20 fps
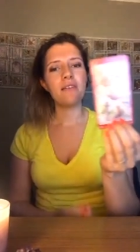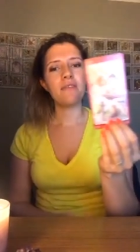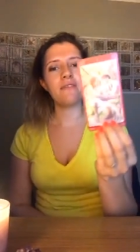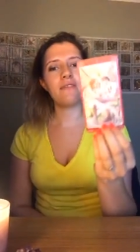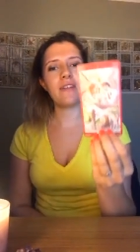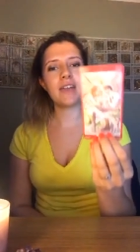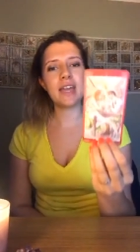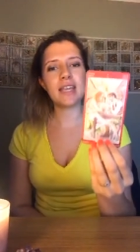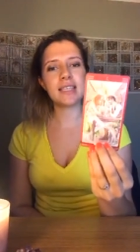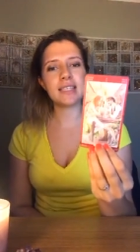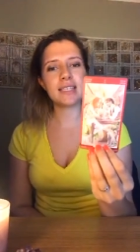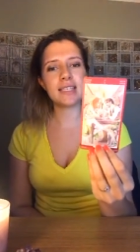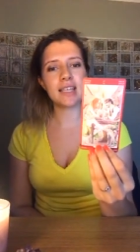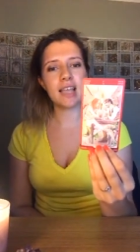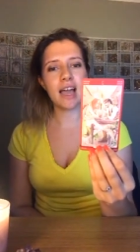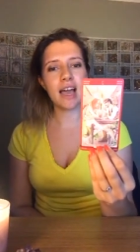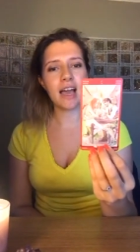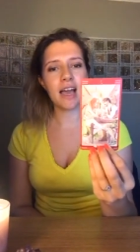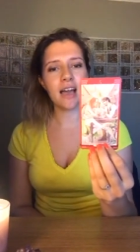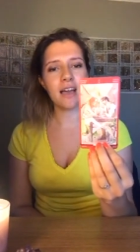this
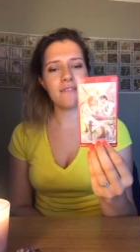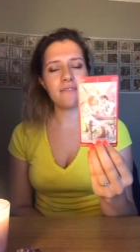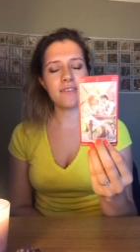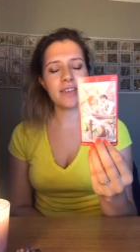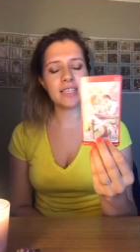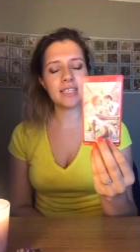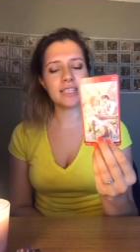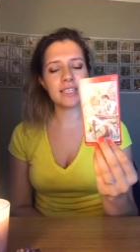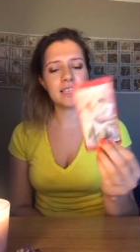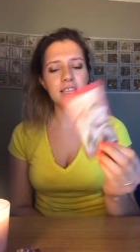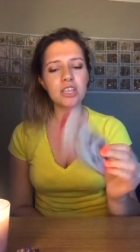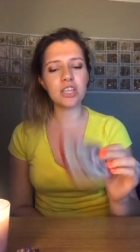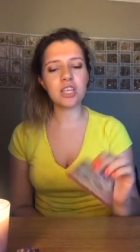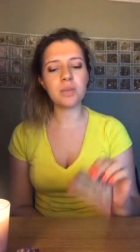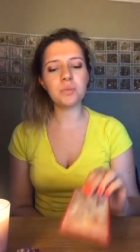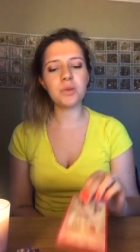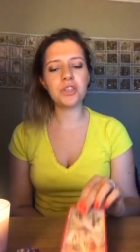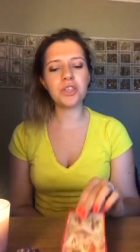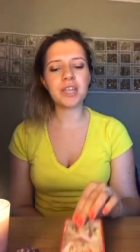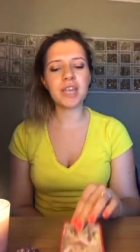uh, this
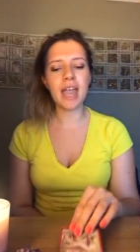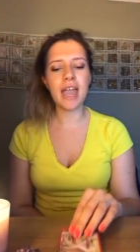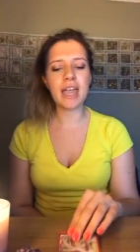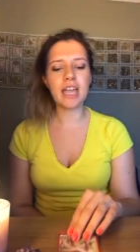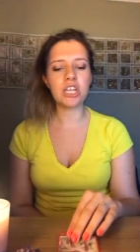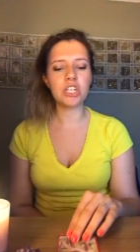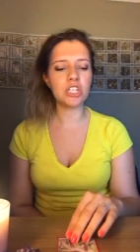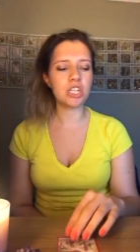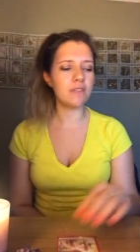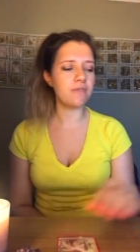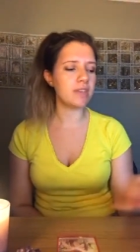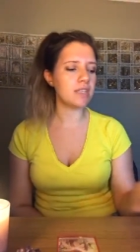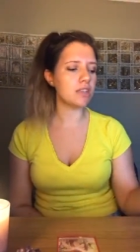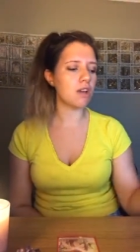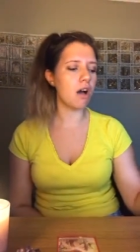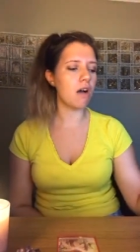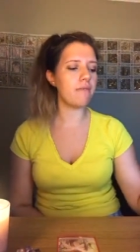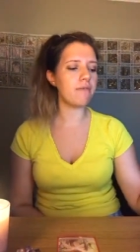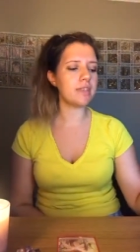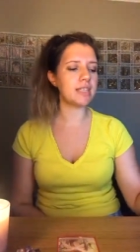communication, this
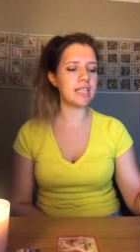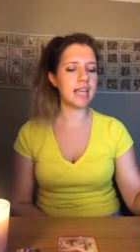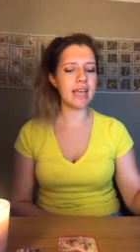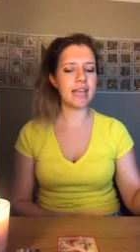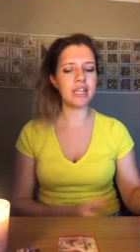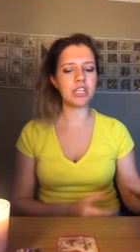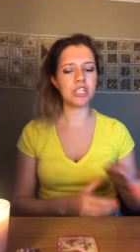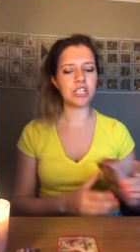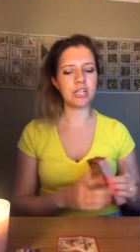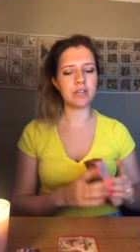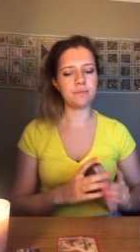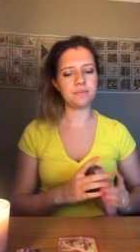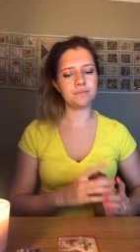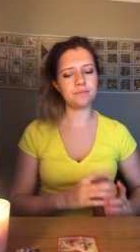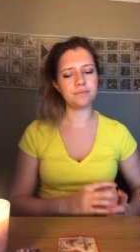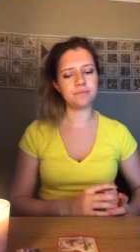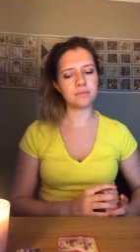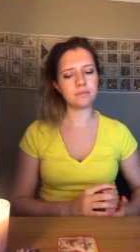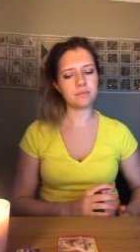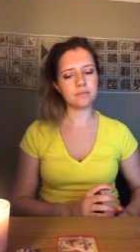conversation.
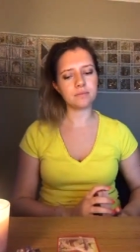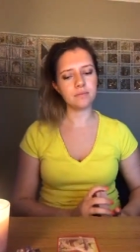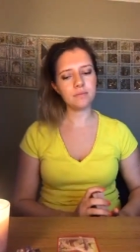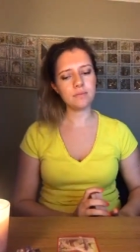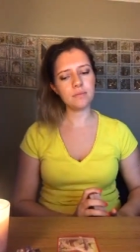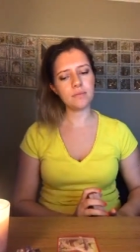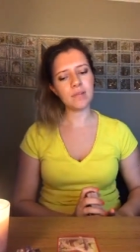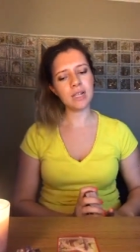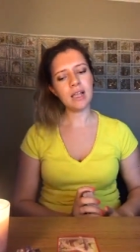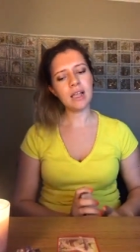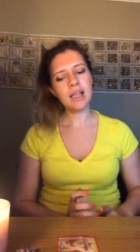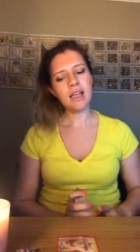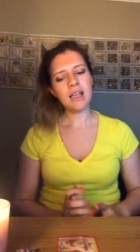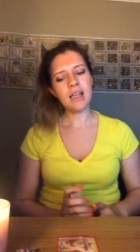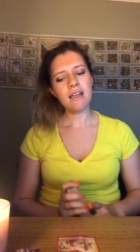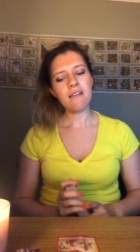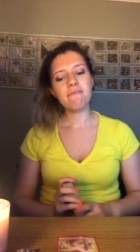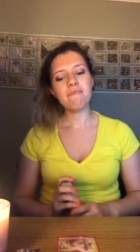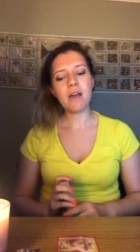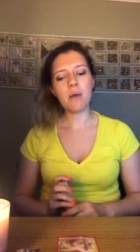
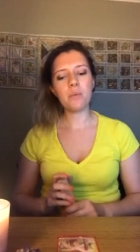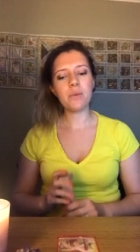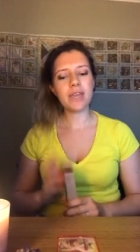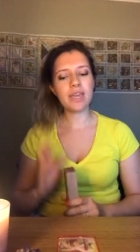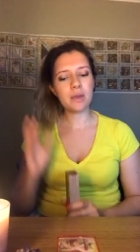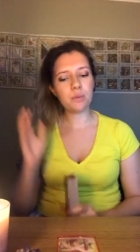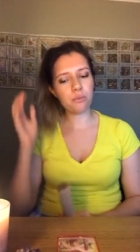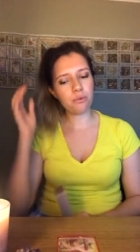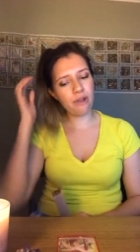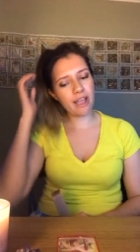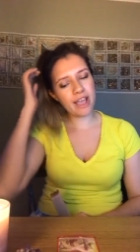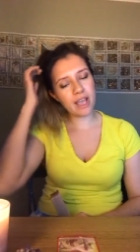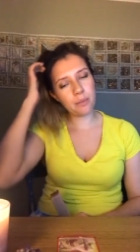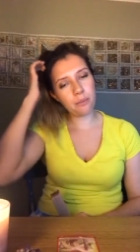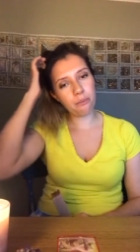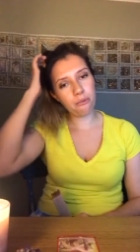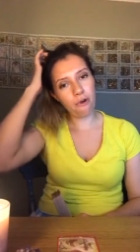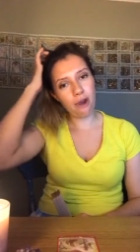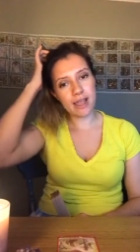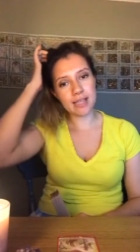Then we can
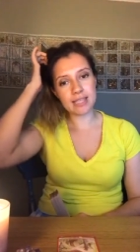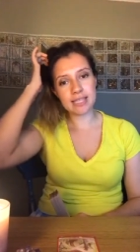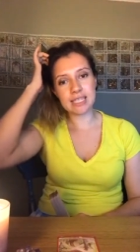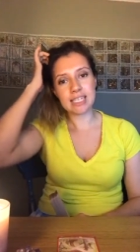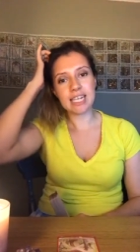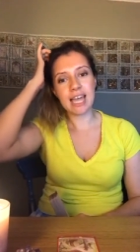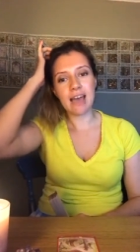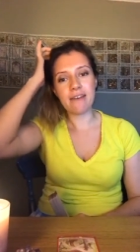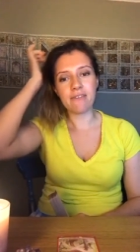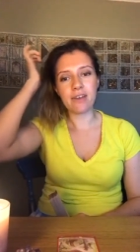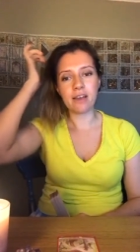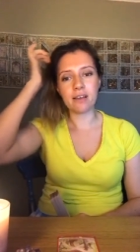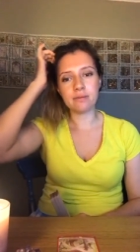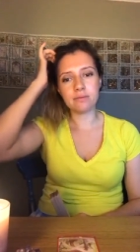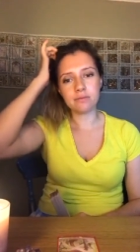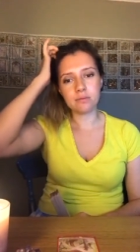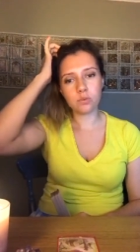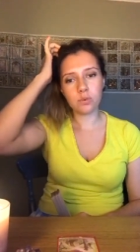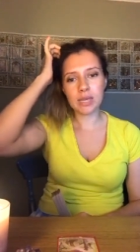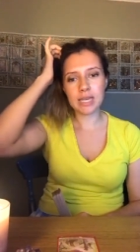break bread together.
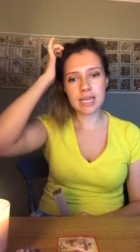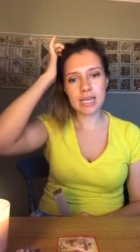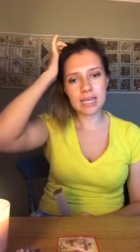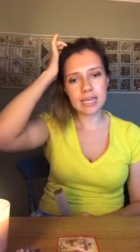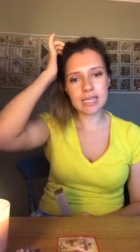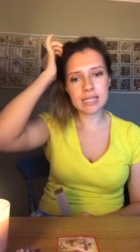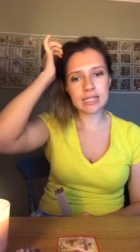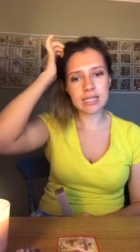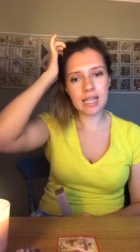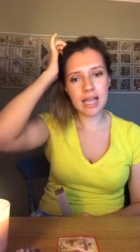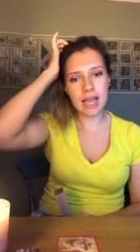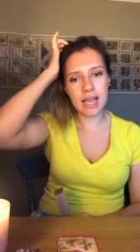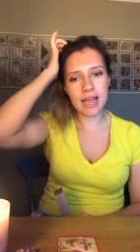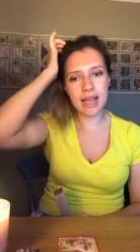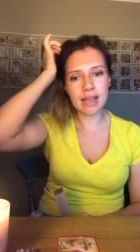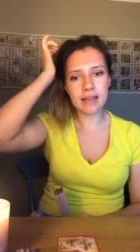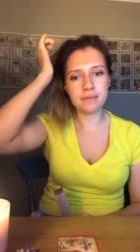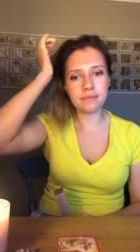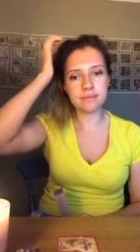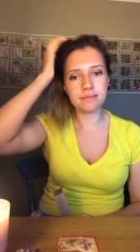We can
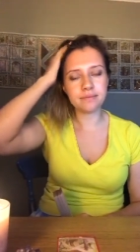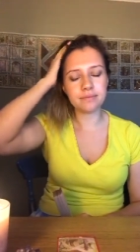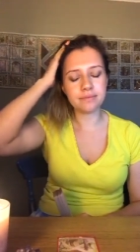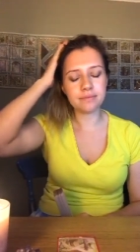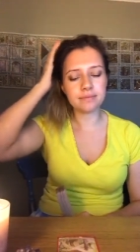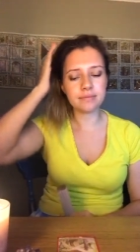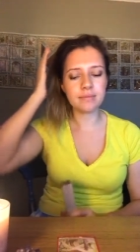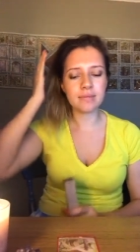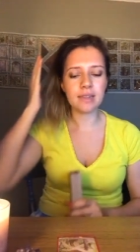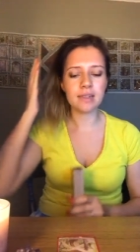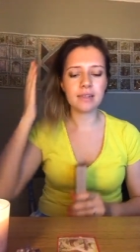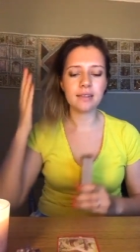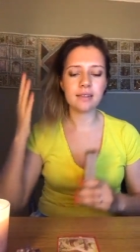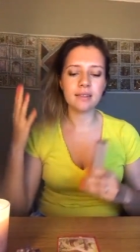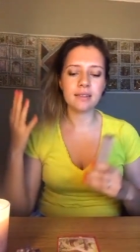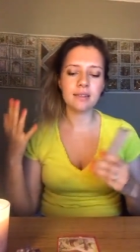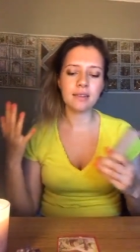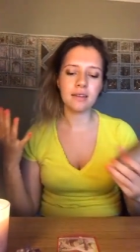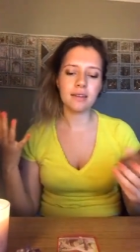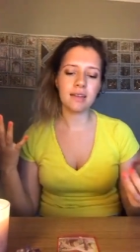um,
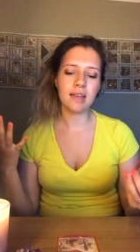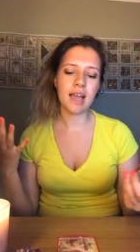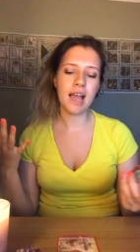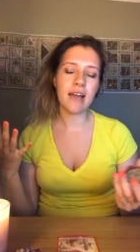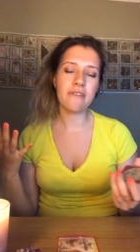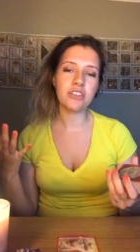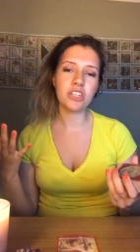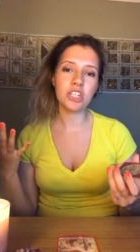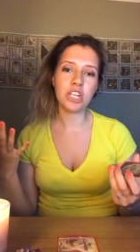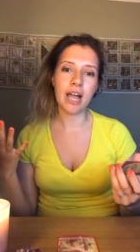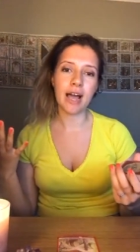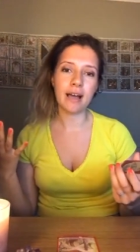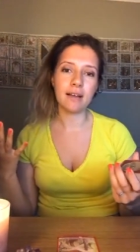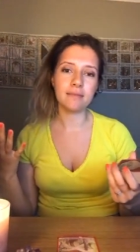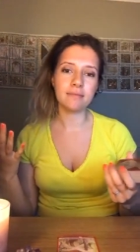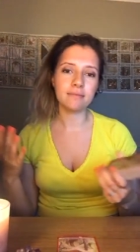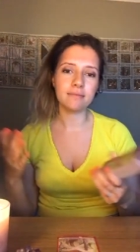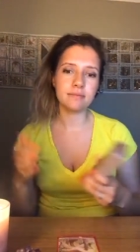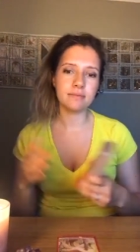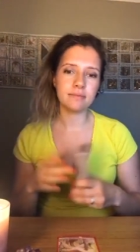have a chat.
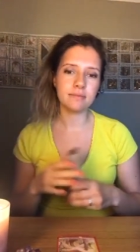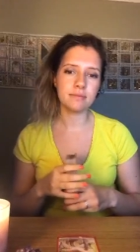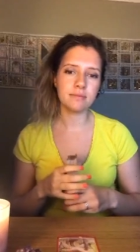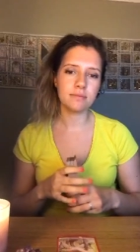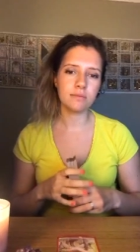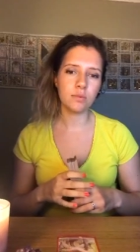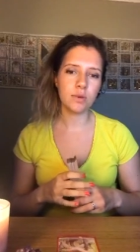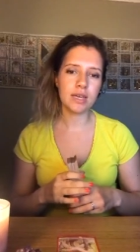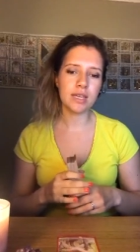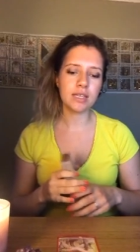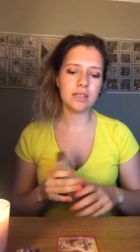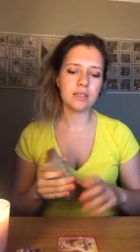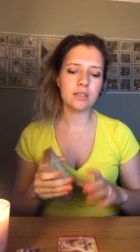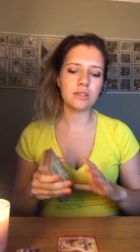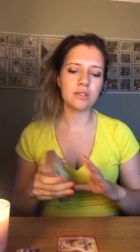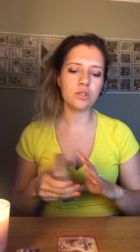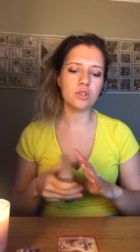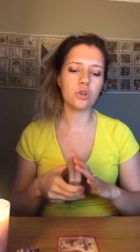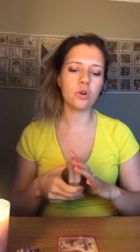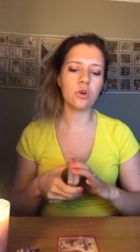We can
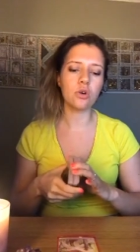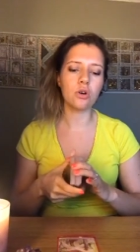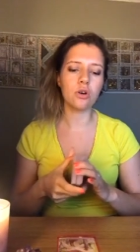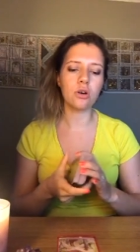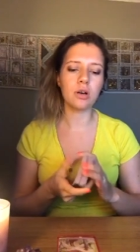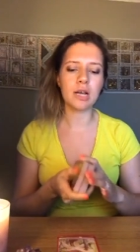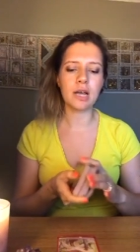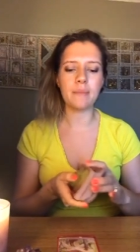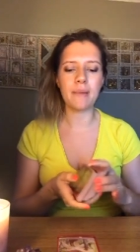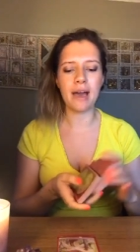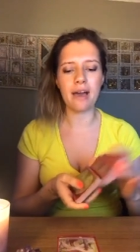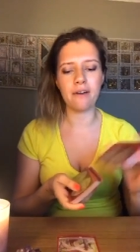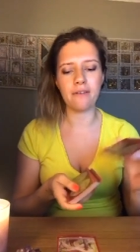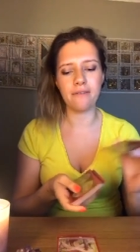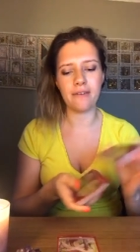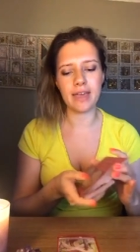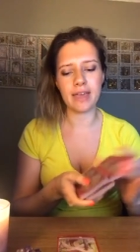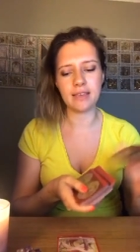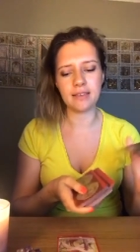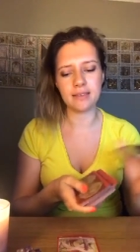talk about
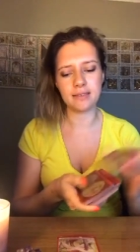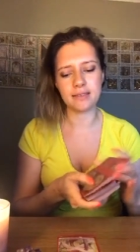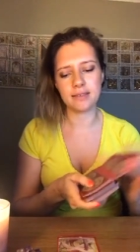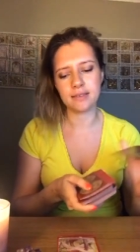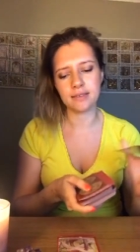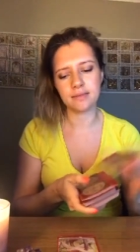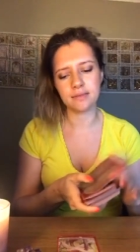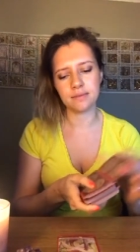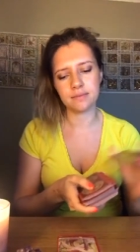things.